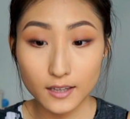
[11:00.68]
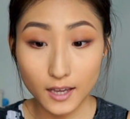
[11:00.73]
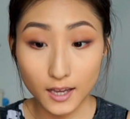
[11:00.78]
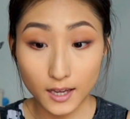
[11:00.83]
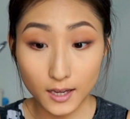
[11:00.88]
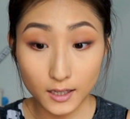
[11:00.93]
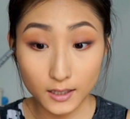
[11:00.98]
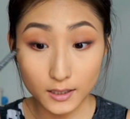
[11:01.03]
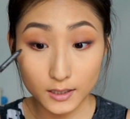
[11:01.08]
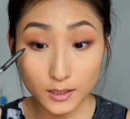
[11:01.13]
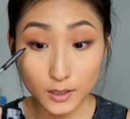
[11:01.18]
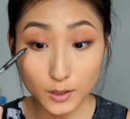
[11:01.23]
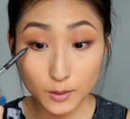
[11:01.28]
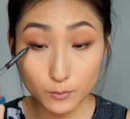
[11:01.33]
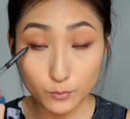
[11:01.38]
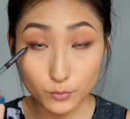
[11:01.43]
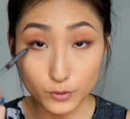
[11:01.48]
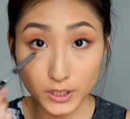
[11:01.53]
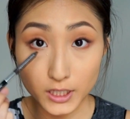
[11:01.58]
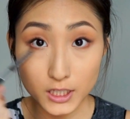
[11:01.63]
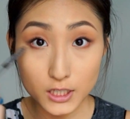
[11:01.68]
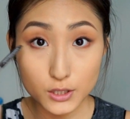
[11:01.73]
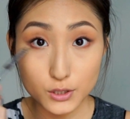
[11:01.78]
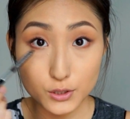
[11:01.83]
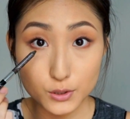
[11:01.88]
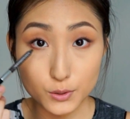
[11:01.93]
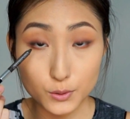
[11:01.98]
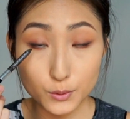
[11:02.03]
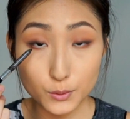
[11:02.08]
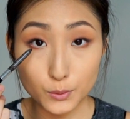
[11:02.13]
and bring it
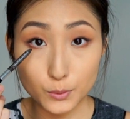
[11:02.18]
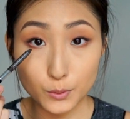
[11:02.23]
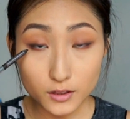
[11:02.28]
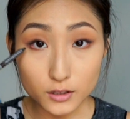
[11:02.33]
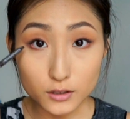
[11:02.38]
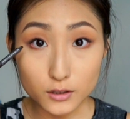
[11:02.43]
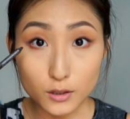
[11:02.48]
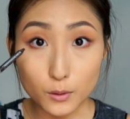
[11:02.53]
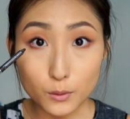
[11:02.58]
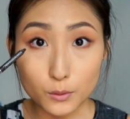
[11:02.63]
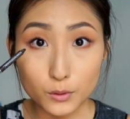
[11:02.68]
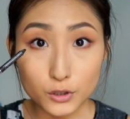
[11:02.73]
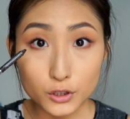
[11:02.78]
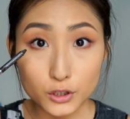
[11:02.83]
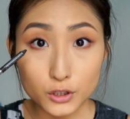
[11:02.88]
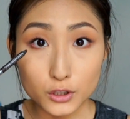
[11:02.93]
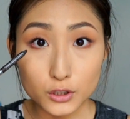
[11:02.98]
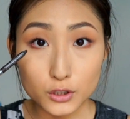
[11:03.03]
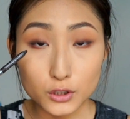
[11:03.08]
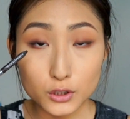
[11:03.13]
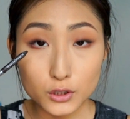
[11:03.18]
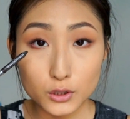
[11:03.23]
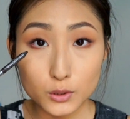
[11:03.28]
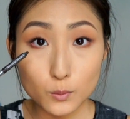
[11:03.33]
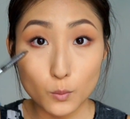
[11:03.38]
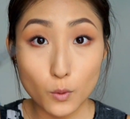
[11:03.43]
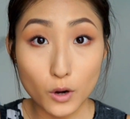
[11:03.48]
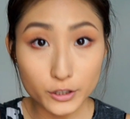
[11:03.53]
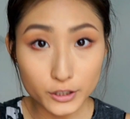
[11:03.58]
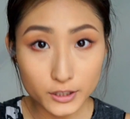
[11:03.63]
to the lower
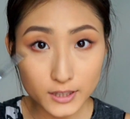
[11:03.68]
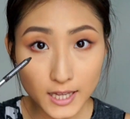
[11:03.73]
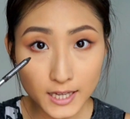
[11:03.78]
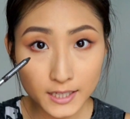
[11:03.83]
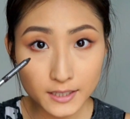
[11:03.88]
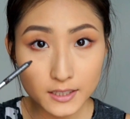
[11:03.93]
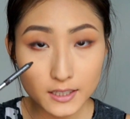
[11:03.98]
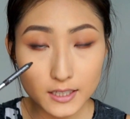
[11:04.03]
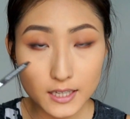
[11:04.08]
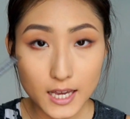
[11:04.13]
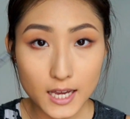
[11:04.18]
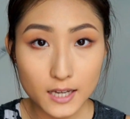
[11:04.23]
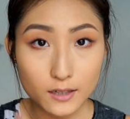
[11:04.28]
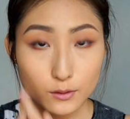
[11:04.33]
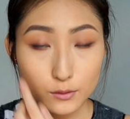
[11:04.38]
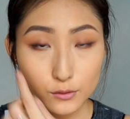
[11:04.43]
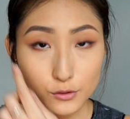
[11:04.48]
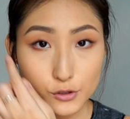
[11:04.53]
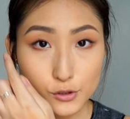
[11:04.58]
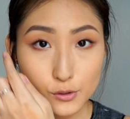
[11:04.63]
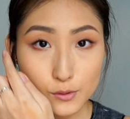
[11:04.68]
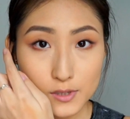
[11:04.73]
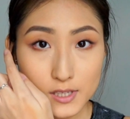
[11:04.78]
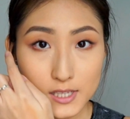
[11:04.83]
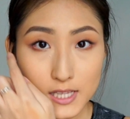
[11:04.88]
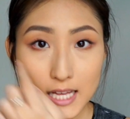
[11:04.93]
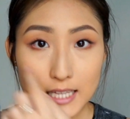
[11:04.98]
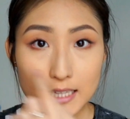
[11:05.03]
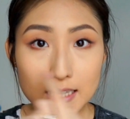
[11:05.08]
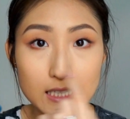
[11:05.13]
waterline and also
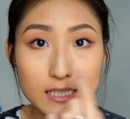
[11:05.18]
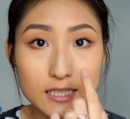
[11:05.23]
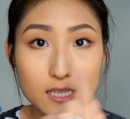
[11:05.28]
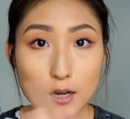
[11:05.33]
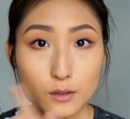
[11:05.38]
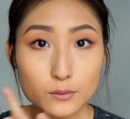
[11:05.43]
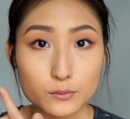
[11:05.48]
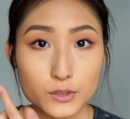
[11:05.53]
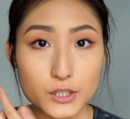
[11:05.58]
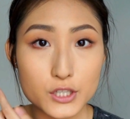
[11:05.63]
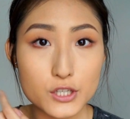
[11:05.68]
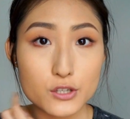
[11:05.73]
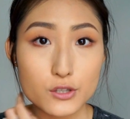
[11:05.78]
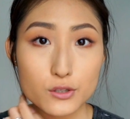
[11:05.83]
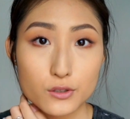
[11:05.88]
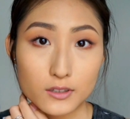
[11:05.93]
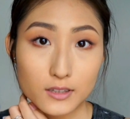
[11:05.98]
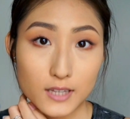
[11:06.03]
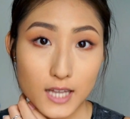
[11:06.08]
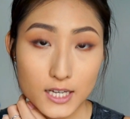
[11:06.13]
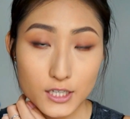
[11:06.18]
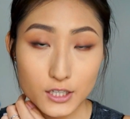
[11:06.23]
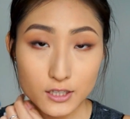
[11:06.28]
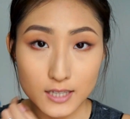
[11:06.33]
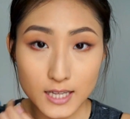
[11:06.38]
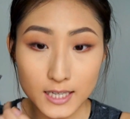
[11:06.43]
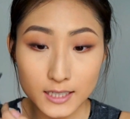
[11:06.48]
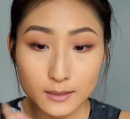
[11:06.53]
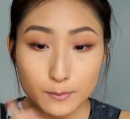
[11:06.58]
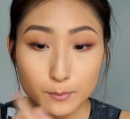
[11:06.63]
slightly downwards to the lash
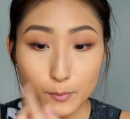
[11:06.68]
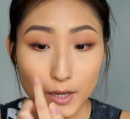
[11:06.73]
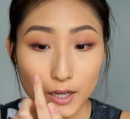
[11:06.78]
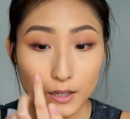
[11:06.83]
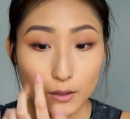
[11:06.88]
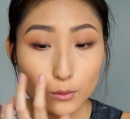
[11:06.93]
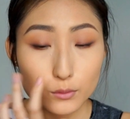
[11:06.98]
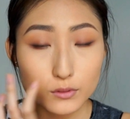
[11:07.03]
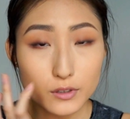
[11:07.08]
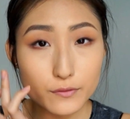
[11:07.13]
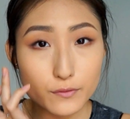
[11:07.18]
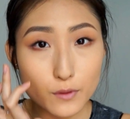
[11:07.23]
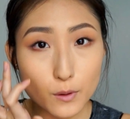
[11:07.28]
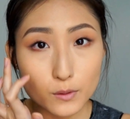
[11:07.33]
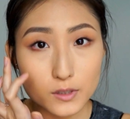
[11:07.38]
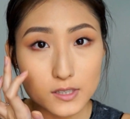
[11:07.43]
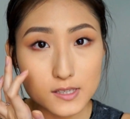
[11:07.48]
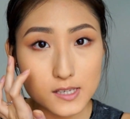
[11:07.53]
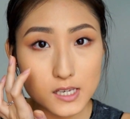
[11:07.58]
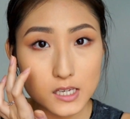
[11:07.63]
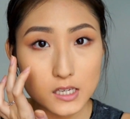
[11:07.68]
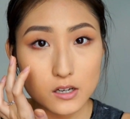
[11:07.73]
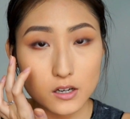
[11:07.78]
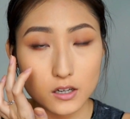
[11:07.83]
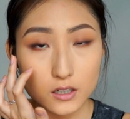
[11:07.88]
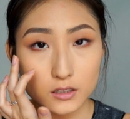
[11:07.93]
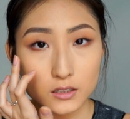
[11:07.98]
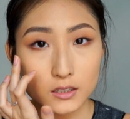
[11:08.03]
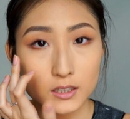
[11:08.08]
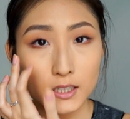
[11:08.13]
line, but only focusing
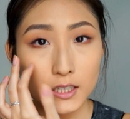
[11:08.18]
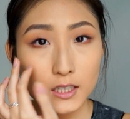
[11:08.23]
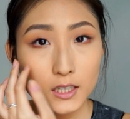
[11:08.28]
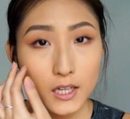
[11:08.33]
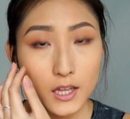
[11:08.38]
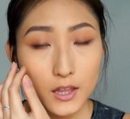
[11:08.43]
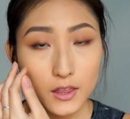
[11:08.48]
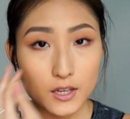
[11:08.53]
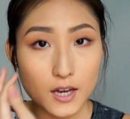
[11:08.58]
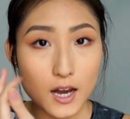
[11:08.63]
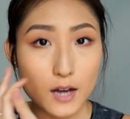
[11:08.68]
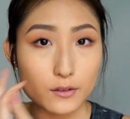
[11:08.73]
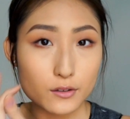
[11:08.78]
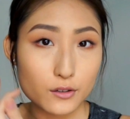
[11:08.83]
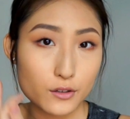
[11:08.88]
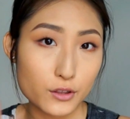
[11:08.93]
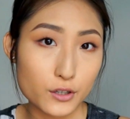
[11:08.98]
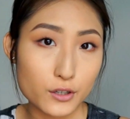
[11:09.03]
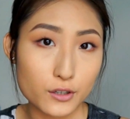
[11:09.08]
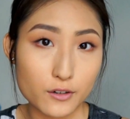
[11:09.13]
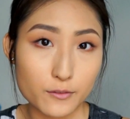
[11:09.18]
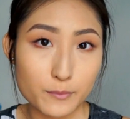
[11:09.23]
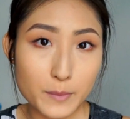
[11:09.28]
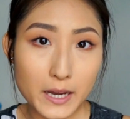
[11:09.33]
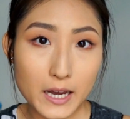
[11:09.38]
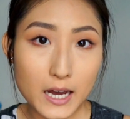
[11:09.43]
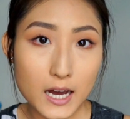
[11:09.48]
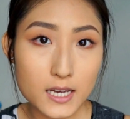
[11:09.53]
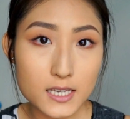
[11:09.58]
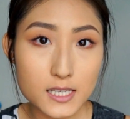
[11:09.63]
on the outer third of
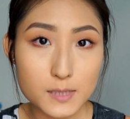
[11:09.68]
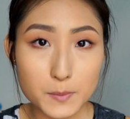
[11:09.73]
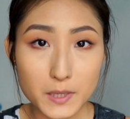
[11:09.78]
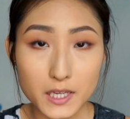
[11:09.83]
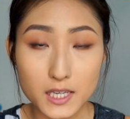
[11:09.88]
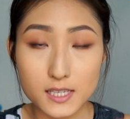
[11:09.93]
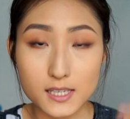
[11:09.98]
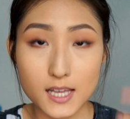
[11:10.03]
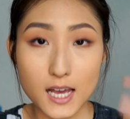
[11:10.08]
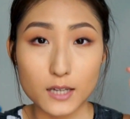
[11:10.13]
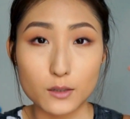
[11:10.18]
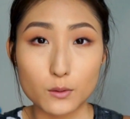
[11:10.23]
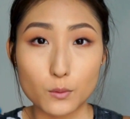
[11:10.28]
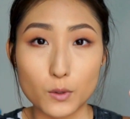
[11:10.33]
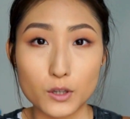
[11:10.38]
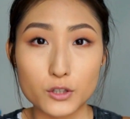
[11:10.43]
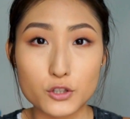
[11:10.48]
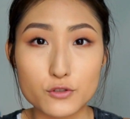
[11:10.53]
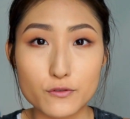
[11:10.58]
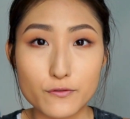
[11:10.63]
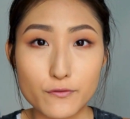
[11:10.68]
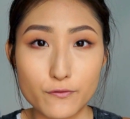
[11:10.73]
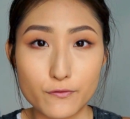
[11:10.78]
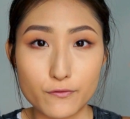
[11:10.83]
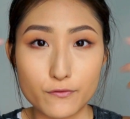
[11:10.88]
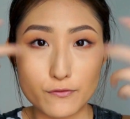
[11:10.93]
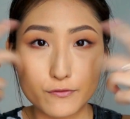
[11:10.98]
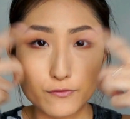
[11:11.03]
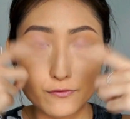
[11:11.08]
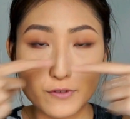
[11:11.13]
my eyes because I don't want to
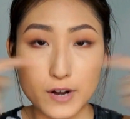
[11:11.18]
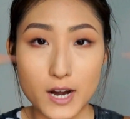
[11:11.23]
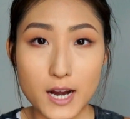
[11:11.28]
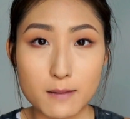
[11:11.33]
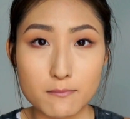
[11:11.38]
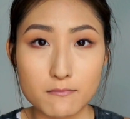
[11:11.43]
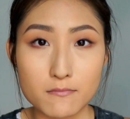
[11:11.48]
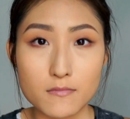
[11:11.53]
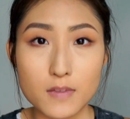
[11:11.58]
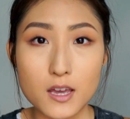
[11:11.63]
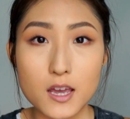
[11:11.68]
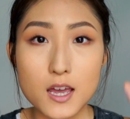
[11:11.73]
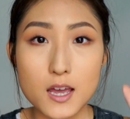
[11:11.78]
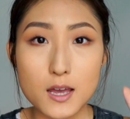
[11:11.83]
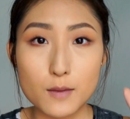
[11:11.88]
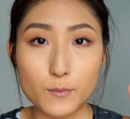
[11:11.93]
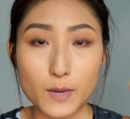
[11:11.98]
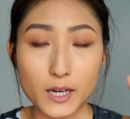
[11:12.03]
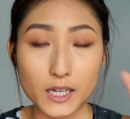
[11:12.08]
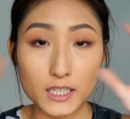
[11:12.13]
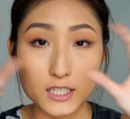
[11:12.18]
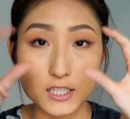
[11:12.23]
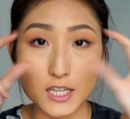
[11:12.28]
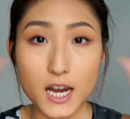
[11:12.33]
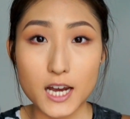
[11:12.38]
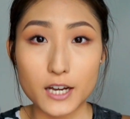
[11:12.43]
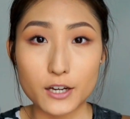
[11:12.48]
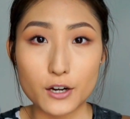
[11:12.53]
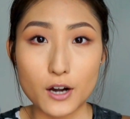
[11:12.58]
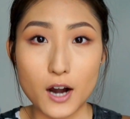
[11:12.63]
frame my
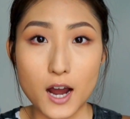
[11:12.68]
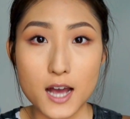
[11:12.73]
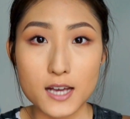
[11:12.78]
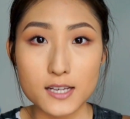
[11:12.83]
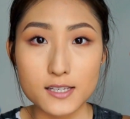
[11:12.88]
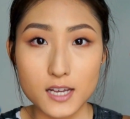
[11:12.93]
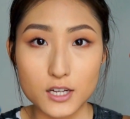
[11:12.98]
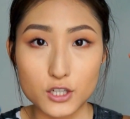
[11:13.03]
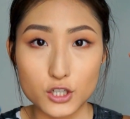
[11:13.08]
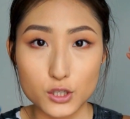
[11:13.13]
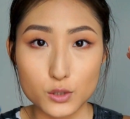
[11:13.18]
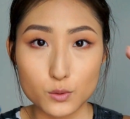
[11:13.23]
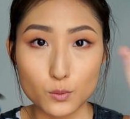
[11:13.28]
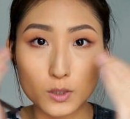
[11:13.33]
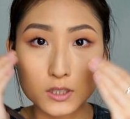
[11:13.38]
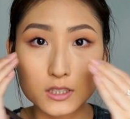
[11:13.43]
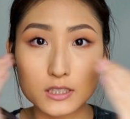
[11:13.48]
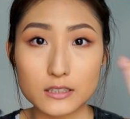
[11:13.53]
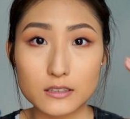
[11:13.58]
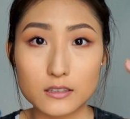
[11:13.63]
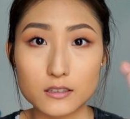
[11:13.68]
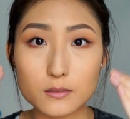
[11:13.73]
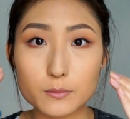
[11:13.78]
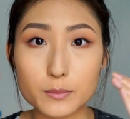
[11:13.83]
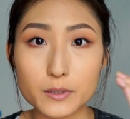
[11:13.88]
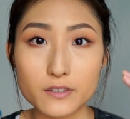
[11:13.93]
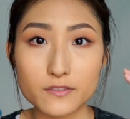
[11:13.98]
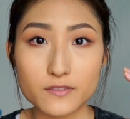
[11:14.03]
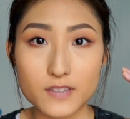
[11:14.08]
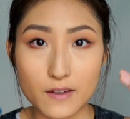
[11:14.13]
entire eyes. I just want a little
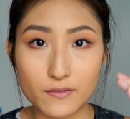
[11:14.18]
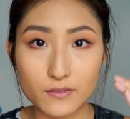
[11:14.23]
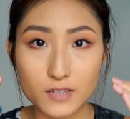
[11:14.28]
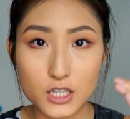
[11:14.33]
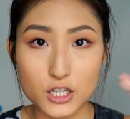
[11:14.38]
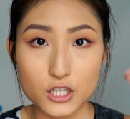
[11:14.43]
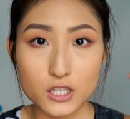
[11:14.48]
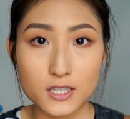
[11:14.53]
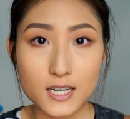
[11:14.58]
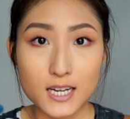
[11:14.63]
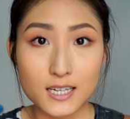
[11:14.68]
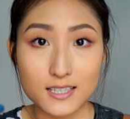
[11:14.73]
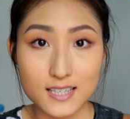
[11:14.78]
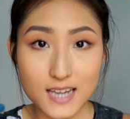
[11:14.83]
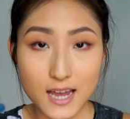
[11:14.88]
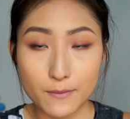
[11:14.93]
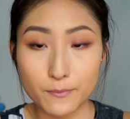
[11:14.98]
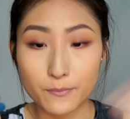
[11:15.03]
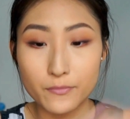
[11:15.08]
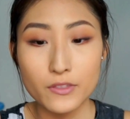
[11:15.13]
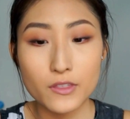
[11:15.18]
bit of definition and depth.